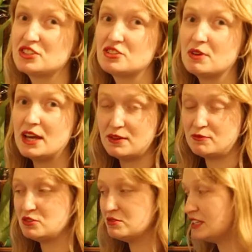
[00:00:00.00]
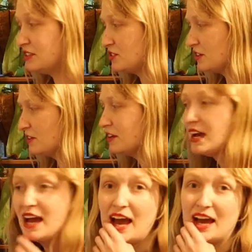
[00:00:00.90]
into if you need to.
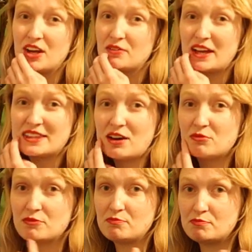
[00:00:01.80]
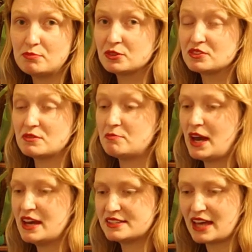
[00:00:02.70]
And I've had that with bonded
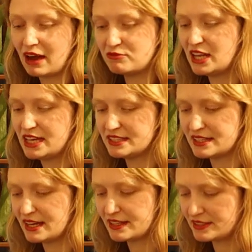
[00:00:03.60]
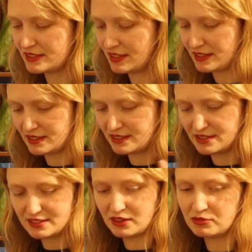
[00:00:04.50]
pairs that have laid eggs and
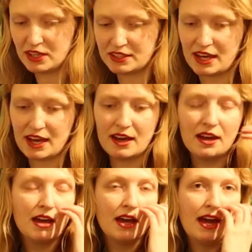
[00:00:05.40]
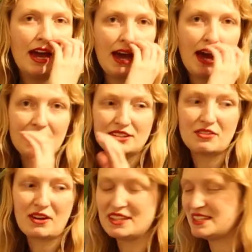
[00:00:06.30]
stuff like that. And
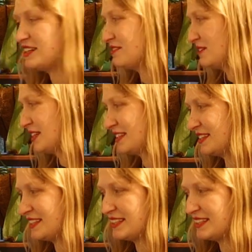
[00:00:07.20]
I've had it with